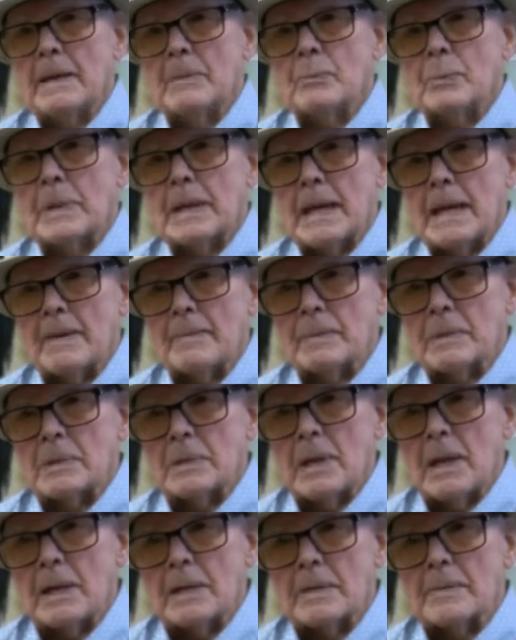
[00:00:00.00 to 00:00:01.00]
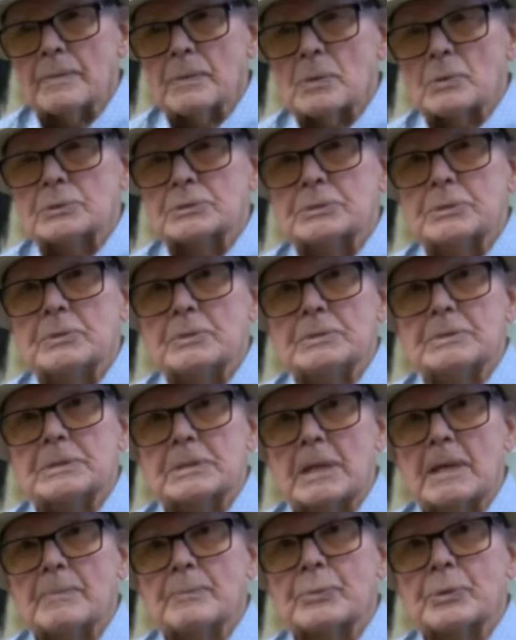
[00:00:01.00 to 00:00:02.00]
And we have a lot of those students
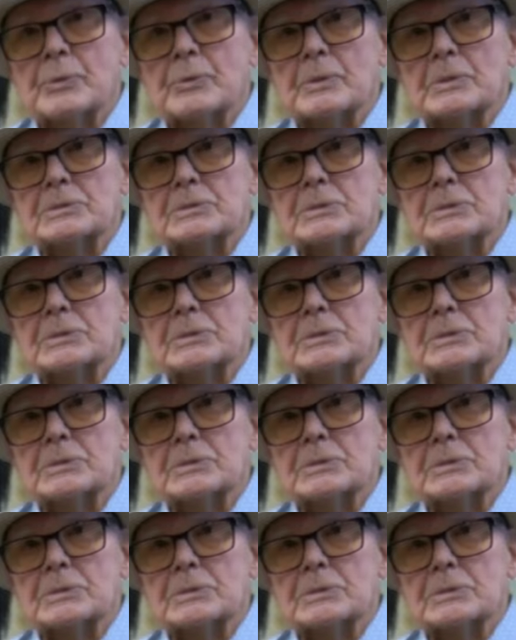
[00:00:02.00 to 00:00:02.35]
come through the